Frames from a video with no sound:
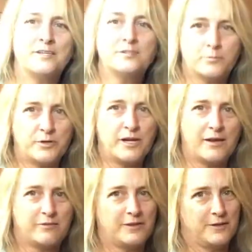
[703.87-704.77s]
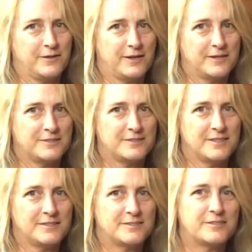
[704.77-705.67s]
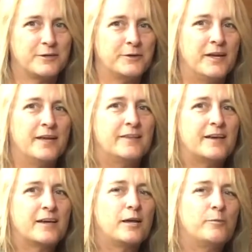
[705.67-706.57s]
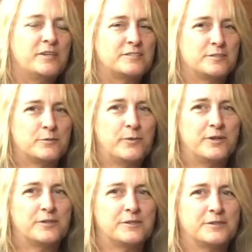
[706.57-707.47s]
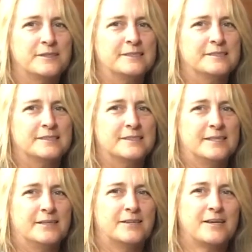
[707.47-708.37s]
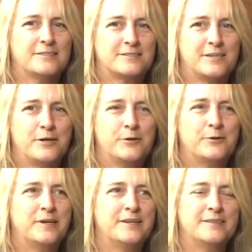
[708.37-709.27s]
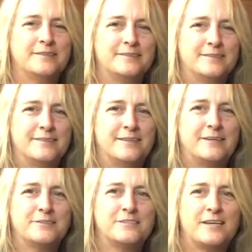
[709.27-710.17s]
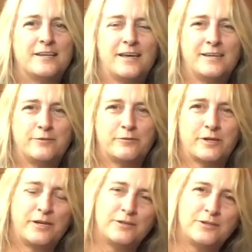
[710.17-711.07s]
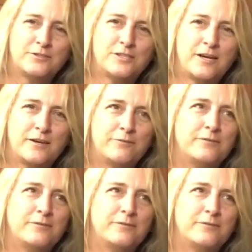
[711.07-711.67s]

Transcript: It is pretty heavy though, like I said, so that kind of makes us wonder, okay, so gear dedicated for carrying your dive